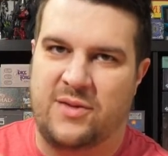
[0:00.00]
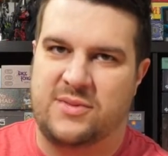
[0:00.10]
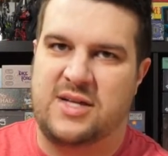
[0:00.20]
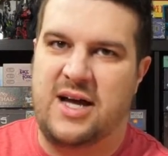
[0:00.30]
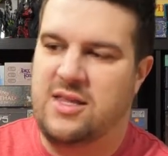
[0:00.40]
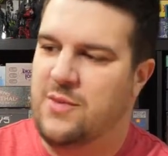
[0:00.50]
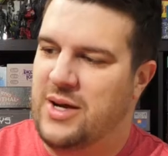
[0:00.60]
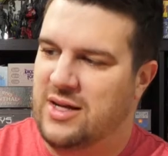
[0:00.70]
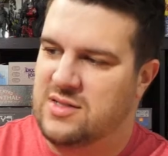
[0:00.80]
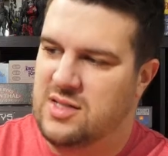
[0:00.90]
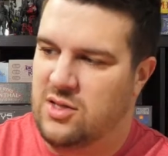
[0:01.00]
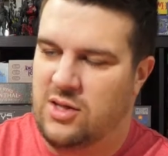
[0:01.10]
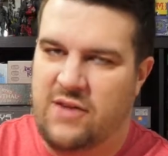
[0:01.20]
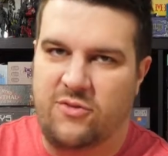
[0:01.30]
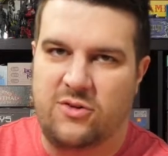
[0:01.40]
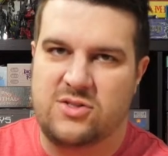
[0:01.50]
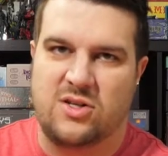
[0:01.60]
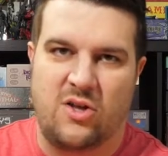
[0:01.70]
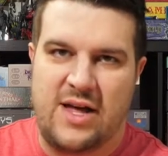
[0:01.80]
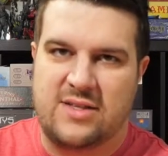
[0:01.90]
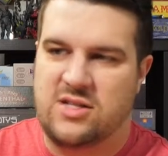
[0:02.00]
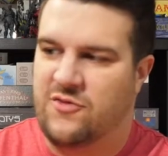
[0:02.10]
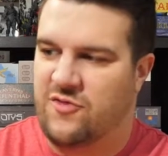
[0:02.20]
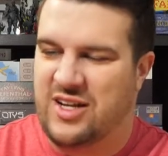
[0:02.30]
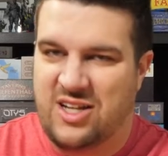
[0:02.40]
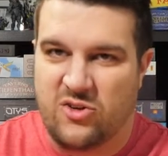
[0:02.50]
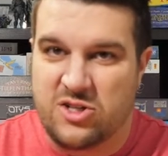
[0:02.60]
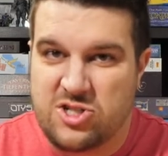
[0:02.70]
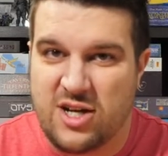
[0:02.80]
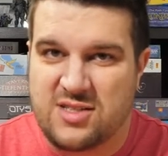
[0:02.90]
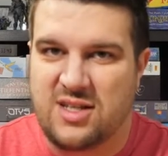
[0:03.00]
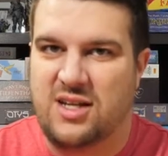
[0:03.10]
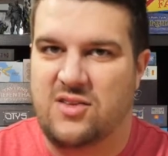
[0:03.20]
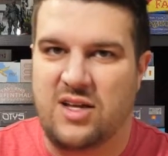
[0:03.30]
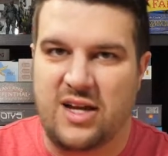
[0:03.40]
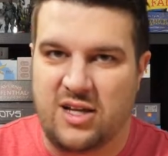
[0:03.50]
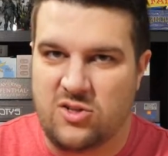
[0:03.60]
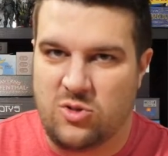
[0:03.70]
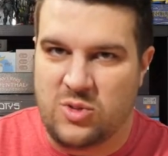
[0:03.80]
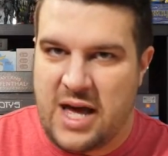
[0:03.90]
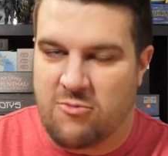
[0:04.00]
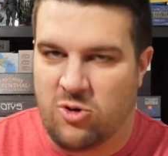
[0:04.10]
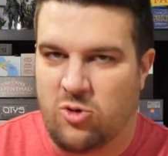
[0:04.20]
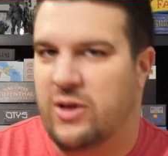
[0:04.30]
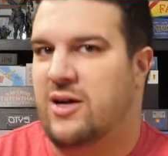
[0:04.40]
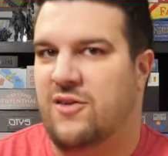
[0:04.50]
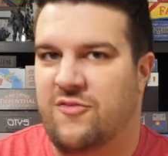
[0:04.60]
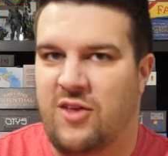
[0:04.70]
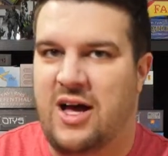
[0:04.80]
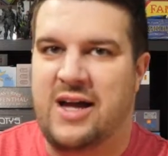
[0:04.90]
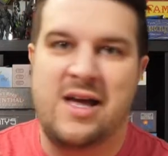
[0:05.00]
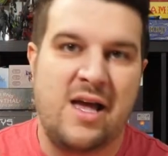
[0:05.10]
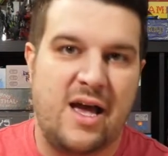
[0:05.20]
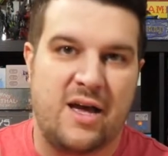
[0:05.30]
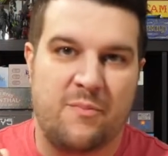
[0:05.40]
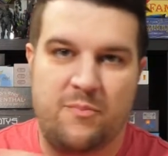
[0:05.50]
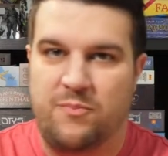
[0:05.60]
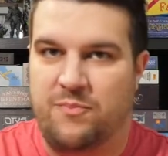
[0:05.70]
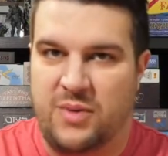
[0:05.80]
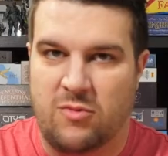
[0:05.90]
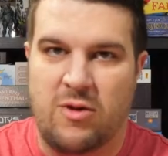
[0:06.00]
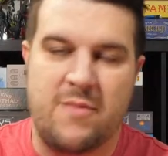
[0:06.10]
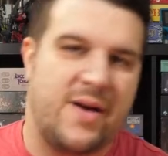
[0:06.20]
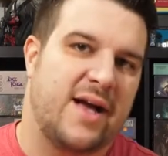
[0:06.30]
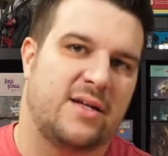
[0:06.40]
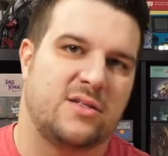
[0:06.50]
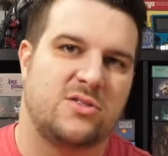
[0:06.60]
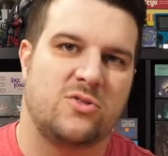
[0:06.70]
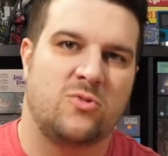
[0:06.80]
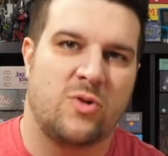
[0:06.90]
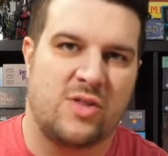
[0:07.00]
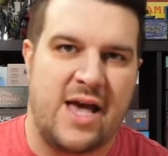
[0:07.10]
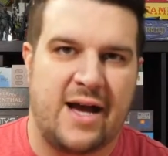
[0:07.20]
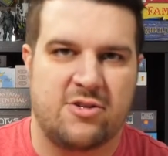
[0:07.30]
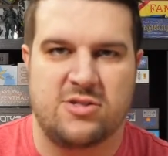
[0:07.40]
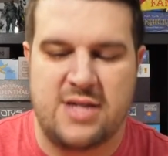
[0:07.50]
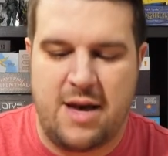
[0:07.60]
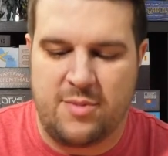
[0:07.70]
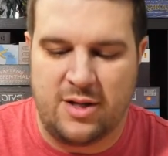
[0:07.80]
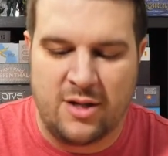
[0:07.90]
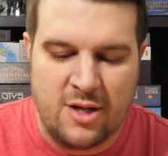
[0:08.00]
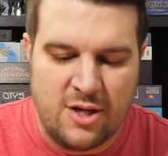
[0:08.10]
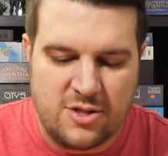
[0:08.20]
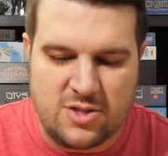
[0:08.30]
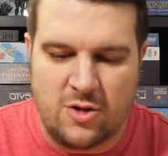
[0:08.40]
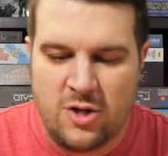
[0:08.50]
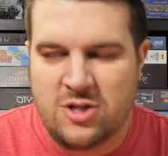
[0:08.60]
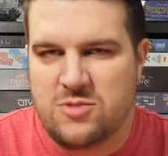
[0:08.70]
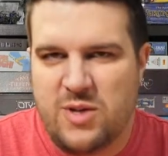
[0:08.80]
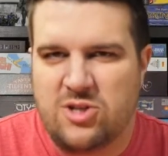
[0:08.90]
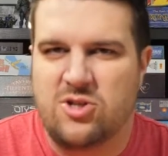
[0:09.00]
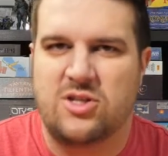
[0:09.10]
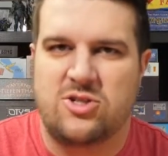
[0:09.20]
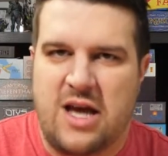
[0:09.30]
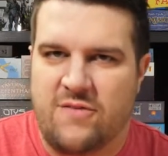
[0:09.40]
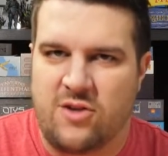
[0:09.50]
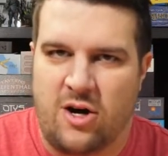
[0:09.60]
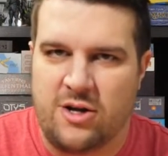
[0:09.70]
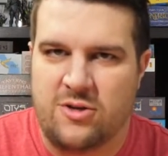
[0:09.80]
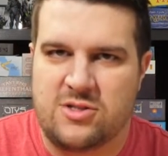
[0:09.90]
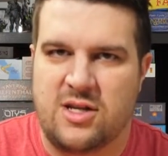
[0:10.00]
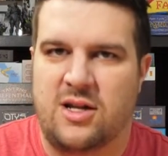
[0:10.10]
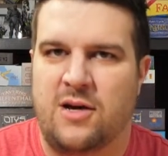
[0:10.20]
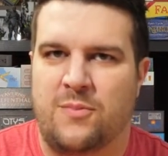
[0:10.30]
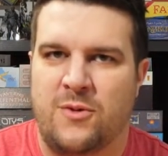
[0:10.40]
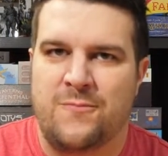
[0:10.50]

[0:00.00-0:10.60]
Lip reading: beside them. I can see the levels and all that stuff. If I need to adjust anything, I can do that real quick on the fly and be right back to where the action's happening. So just make sure that you have the audio set up